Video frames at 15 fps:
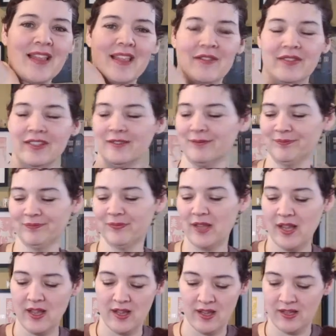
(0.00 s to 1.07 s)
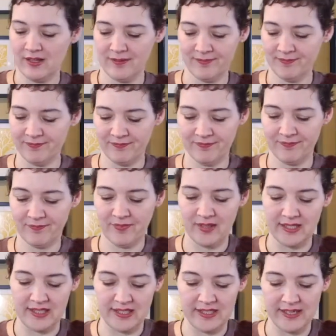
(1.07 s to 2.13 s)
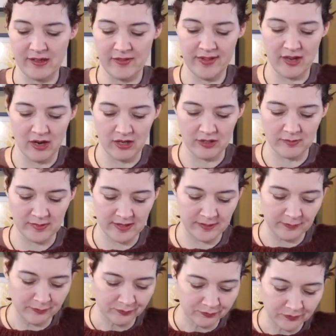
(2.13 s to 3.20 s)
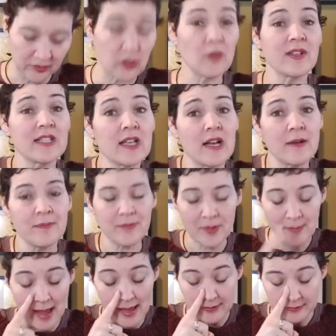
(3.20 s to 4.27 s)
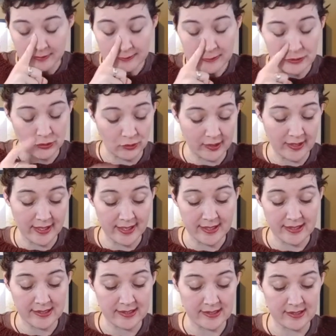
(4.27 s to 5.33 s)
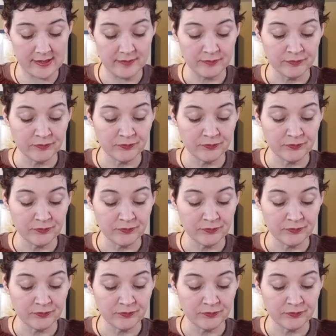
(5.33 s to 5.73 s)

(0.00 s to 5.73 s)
I love it. The detail on the arms. So it's, the pattern, is